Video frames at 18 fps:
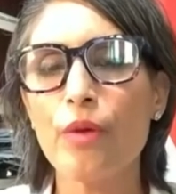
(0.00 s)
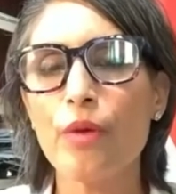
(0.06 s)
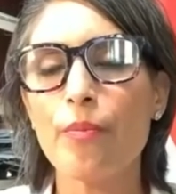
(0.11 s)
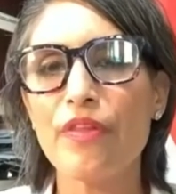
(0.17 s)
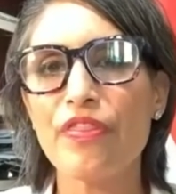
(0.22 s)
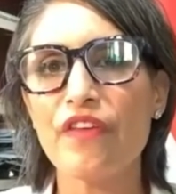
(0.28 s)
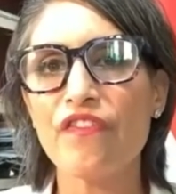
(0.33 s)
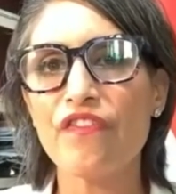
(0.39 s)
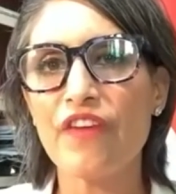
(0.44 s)

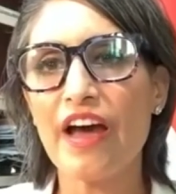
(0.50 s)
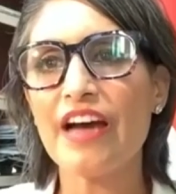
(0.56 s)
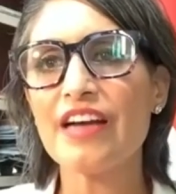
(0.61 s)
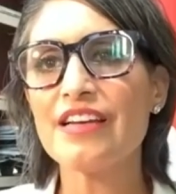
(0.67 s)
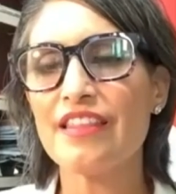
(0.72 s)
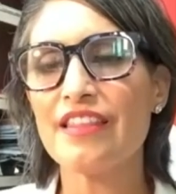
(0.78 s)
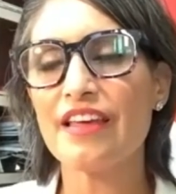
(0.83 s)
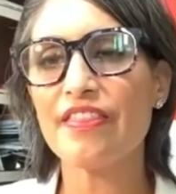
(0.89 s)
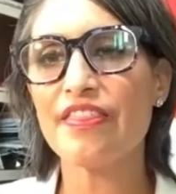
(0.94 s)
But the
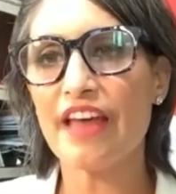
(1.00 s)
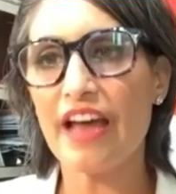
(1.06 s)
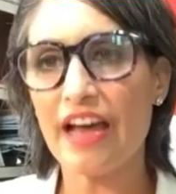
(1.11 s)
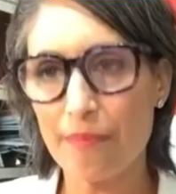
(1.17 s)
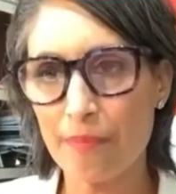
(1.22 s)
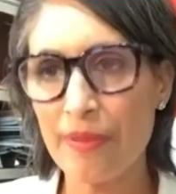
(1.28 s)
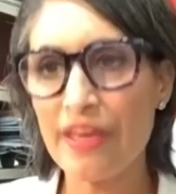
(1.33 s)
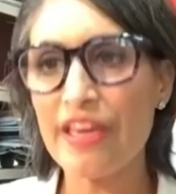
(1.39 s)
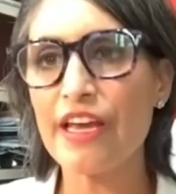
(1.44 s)
fact that
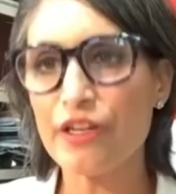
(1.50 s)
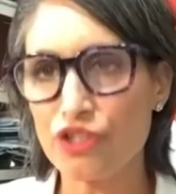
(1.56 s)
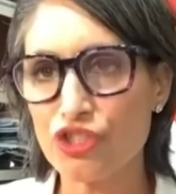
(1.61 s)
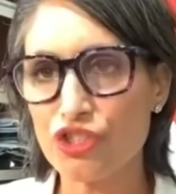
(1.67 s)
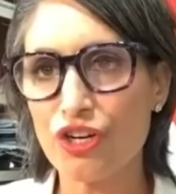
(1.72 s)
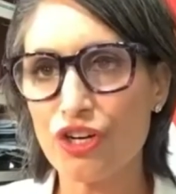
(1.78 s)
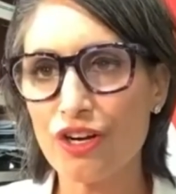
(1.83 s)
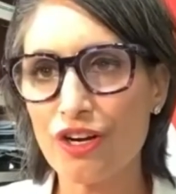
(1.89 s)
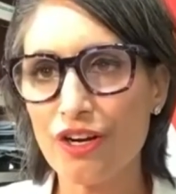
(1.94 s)
that
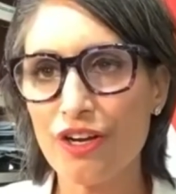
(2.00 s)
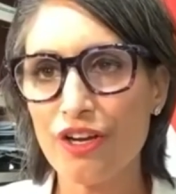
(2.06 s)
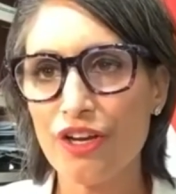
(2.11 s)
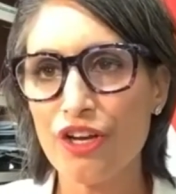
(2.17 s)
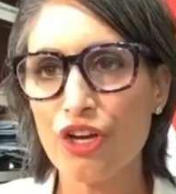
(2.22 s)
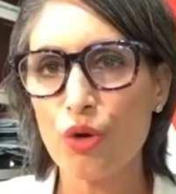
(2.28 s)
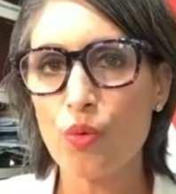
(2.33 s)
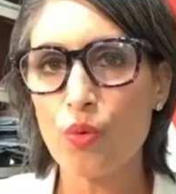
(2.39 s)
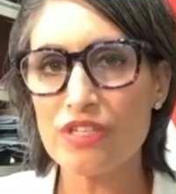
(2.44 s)
picture
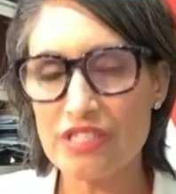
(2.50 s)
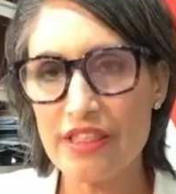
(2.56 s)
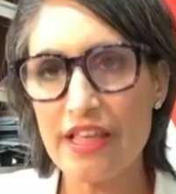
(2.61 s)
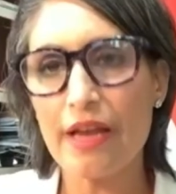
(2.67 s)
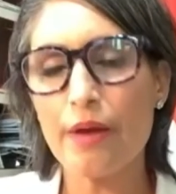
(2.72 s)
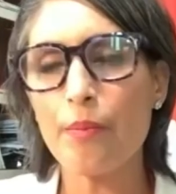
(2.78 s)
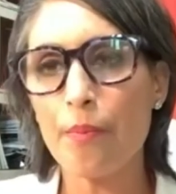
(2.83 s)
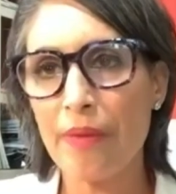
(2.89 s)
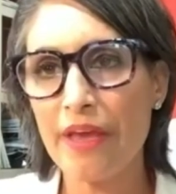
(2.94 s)
was
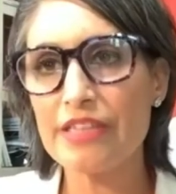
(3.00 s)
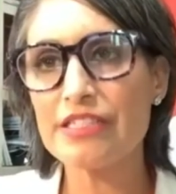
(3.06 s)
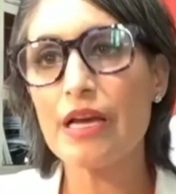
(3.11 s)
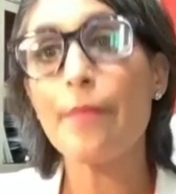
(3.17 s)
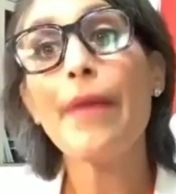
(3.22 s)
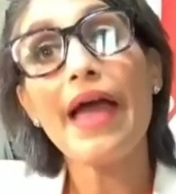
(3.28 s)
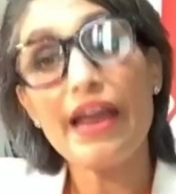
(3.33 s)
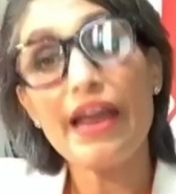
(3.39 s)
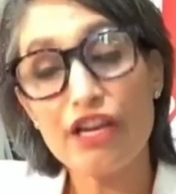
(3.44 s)
then picked
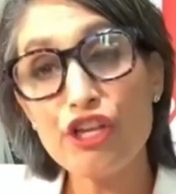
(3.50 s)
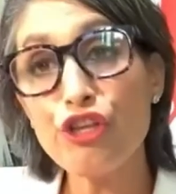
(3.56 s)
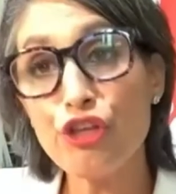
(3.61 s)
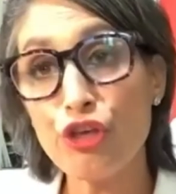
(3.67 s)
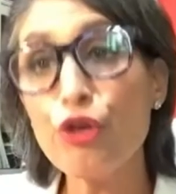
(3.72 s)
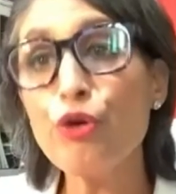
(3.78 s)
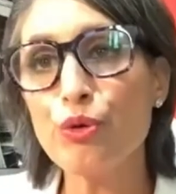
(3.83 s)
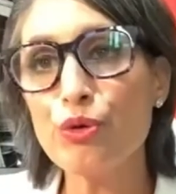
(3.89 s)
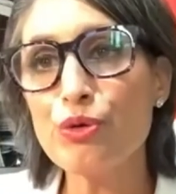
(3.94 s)
up and
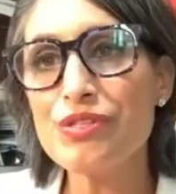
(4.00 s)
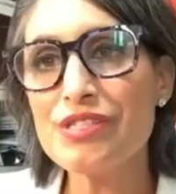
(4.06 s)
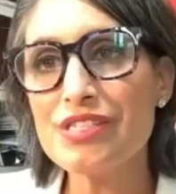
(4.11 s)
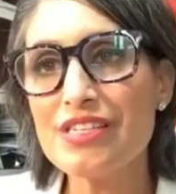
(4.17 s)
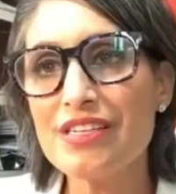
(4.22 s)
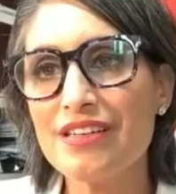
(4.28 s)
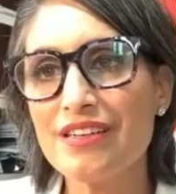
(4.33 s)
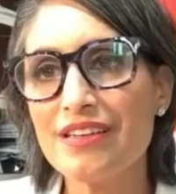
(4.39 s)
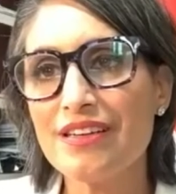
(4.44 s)

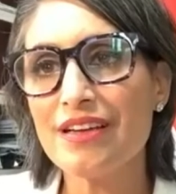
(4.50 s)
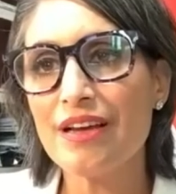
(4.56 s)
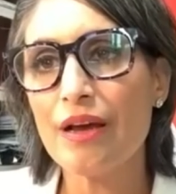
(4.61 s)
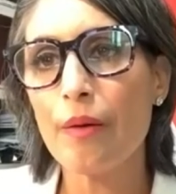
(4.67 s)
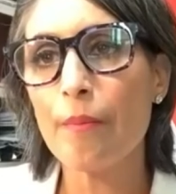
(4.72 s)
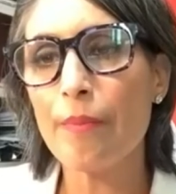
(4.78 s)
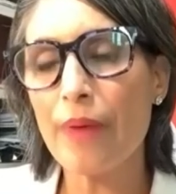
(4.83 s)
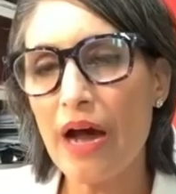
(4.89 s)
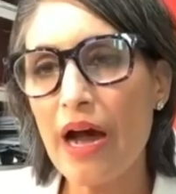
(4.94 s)
used
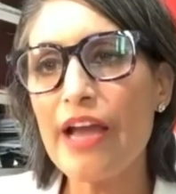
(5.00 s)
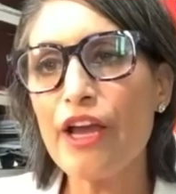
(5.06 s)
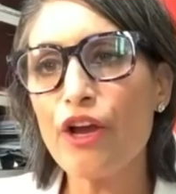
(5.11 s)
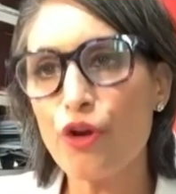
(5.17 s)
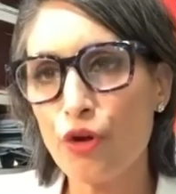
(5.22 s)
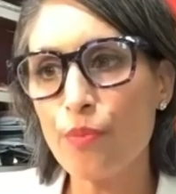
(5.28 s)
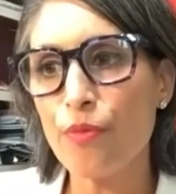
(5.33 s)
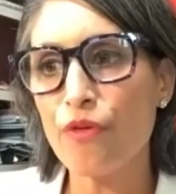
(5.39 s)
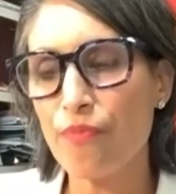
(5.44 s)
by a
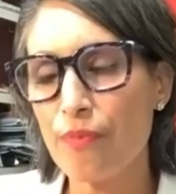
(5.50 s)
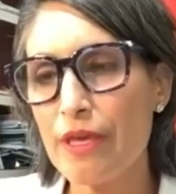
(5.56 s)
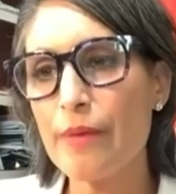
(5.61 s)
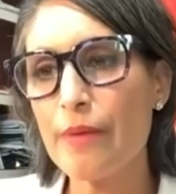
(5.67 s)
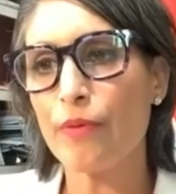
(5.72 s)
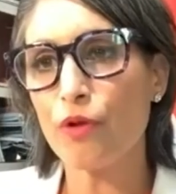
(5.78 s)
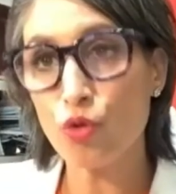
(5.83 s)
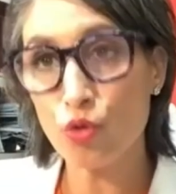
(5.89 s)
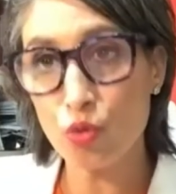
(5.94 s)
group of
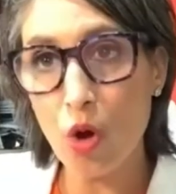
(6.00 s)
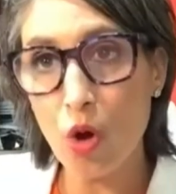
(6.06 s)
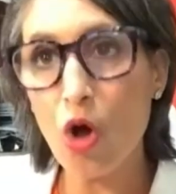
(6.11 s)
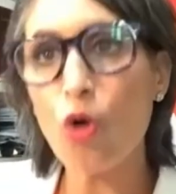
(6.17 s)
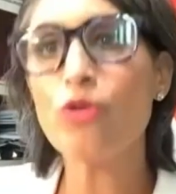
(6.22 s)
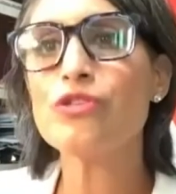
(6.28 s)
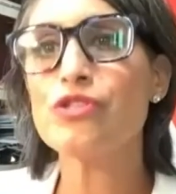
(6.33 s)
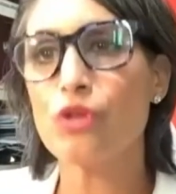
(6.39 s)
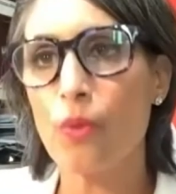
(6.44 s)
people who
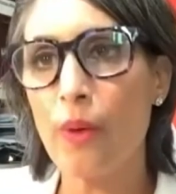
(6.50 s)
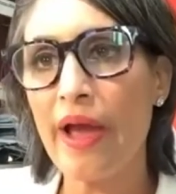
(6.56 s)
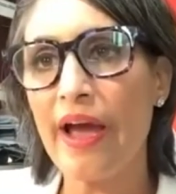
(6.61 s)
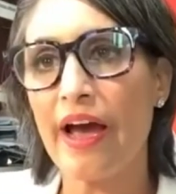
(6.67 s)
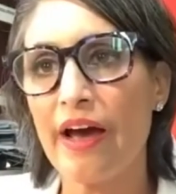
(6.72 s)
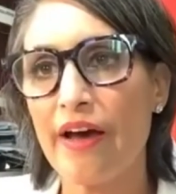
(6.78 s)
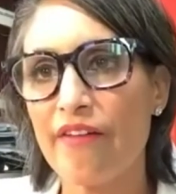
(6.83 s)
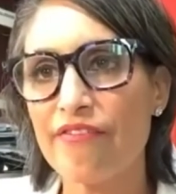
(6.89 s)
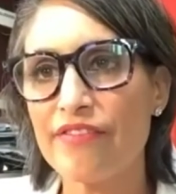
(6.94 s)
also
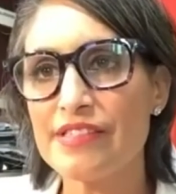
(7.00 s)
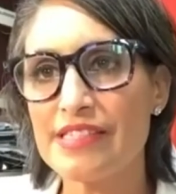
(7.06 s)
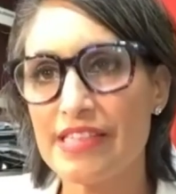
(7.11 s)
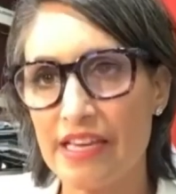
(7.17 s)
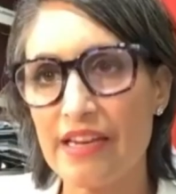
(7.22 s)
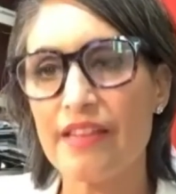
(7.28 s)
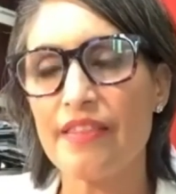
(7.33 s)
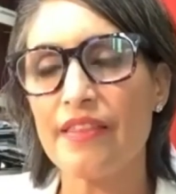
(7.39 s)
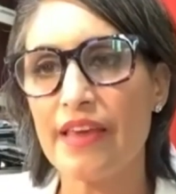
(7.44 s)
have
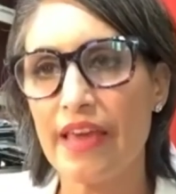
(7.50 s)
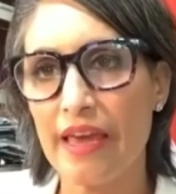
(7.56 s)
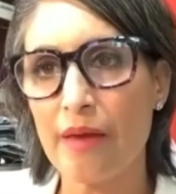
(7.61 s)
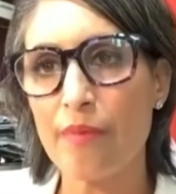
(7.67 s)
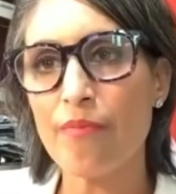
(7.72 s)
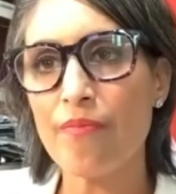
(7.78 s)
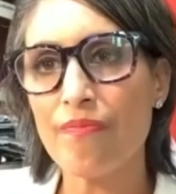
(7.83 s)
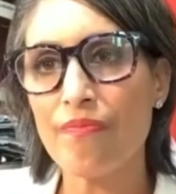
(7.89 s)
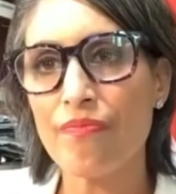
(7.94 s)
skin in the game